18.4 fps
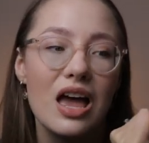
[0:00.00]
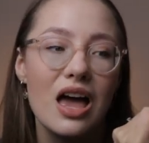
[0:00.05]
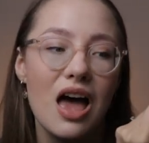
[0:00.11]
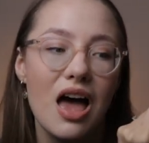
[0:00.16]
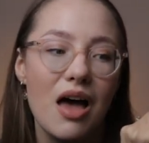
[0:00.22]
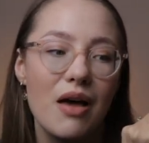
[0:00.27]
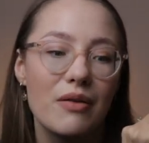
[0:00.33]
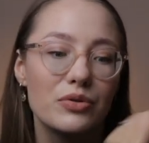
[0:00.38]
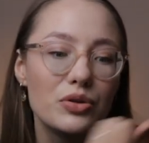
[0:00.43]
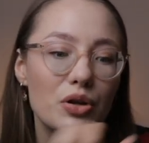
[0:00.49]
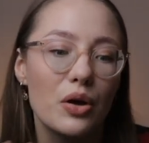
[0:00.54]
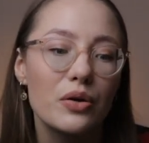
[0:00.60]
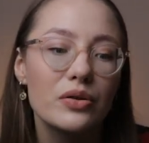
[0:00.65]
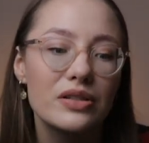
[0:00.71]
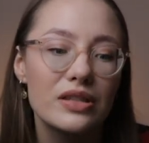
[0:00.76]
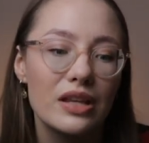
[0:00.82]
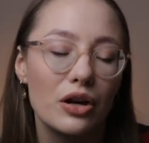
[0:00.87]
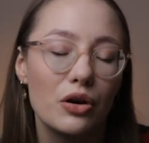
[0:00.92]
uh,
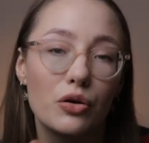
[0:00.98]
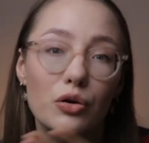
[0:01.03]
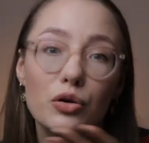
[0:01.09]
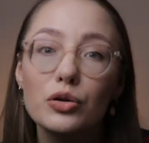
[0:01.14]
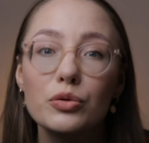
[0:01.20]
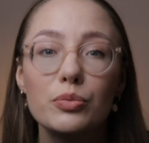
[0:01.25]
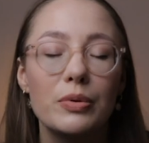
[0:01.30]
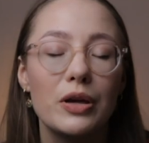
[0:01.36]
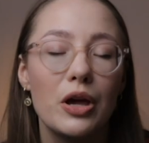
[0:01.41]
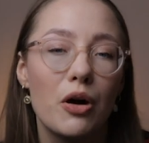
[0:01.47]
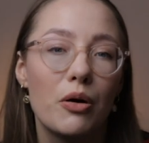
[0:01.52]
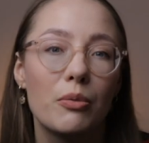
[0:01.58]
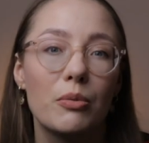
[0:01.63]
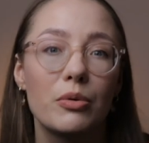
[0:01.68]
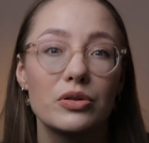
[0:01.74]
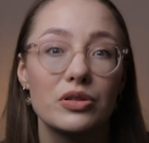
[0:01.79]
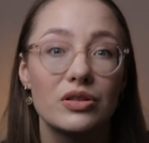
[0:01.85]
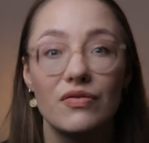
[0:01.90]
notes that could be
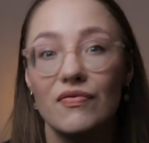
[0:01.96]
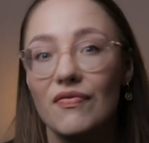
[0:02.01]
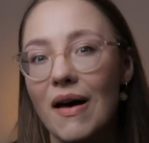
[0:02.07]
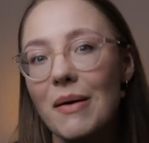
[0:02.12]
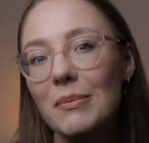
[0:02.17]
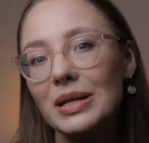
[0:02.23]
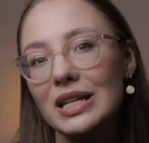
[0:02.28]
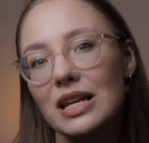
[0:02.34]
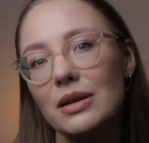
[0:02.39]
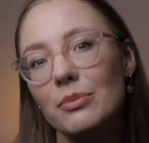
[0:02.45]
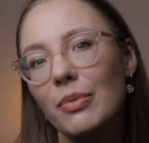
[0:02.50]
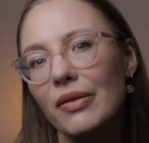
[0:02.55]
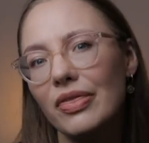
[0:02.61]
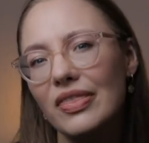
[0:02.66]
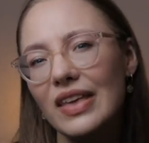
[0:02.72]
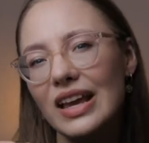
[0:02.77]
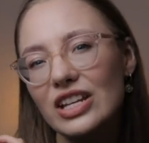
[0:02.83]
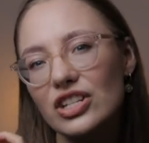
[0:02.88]
almost feminine,
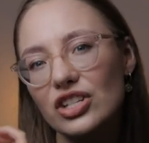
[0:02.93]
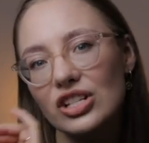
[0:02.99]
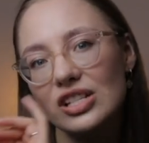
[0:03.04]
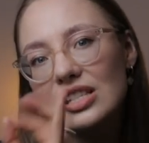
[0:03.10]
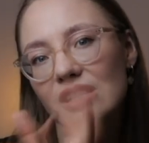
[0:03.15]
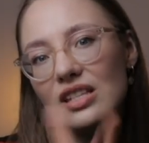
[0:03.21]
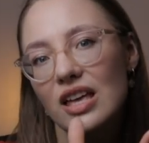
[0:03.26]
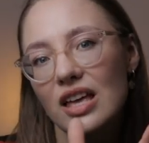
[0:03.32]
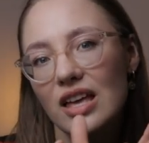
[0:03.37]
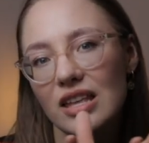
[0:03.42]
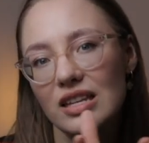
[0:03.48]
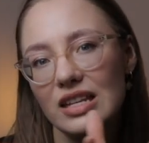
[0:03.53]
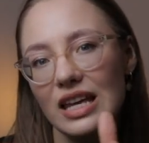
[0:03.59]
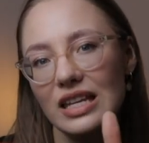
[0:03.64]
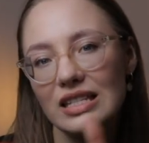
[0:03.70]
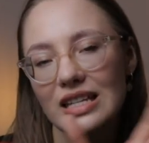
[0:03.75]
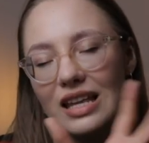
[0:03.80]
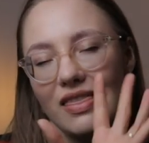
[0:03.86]
but they just turn
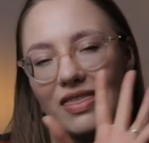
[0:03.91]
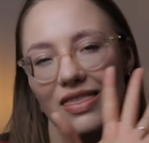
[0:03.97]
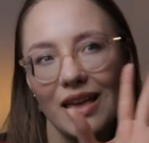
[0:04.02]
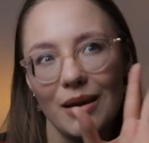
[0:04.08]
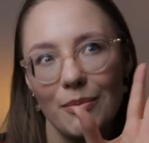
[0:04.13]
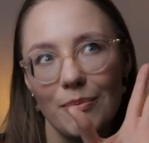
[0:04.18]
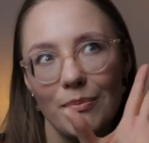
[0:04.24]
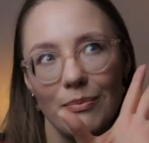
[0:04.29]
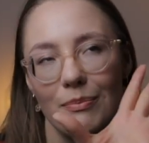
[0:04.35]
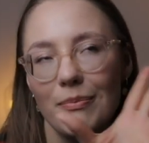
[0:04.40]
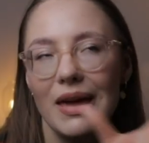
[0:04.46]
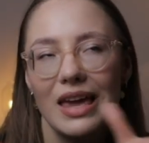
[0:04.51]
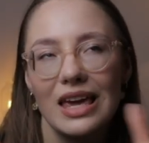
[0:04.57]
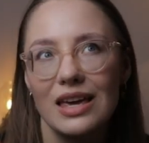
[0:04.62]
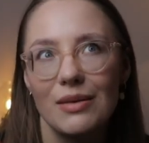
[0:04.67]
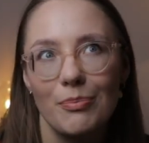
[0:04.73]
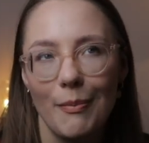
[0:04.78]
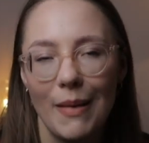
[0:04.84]
it and they
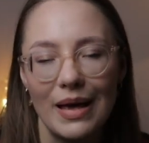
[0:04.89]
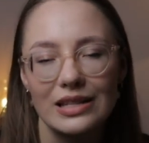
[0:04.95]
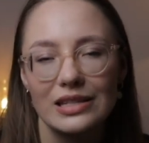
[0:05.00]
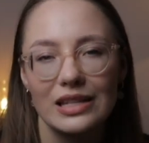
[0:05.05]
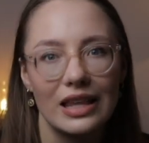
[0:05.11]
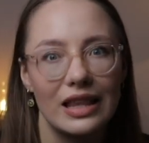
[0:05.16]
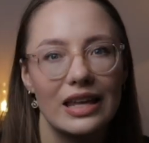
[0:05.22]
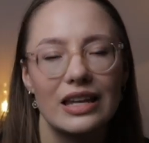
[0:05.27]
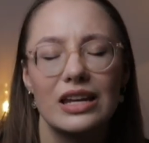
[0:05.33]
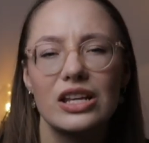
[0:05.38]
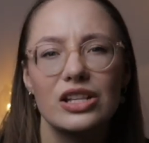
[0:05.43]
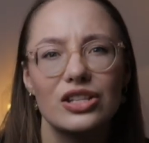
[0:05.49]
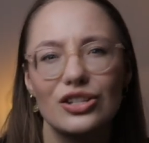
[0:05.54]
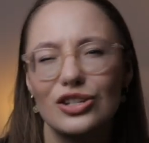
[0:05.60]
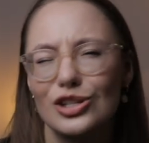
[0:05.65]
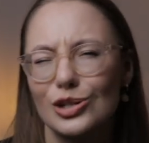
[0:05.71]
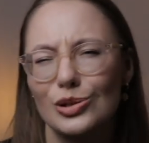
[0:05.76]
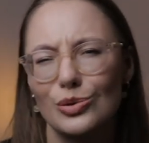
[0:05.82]
make it masculine.
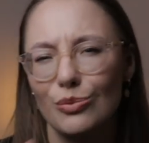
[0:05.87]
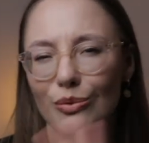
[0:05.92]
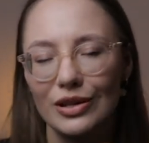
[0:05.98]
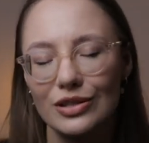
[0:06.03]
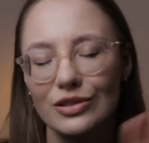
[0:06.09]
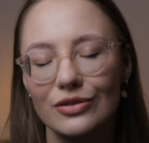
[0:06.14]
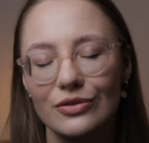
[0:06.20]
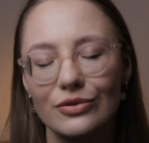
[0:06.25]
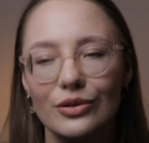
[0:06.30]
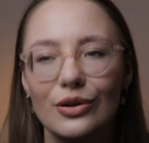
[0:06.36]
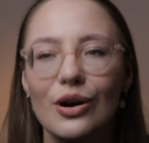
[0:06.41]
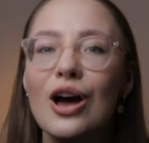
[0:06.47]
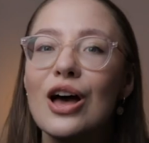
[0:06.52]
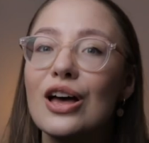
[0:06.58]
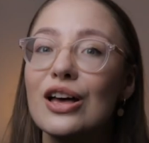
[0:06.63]
It's just wonderful.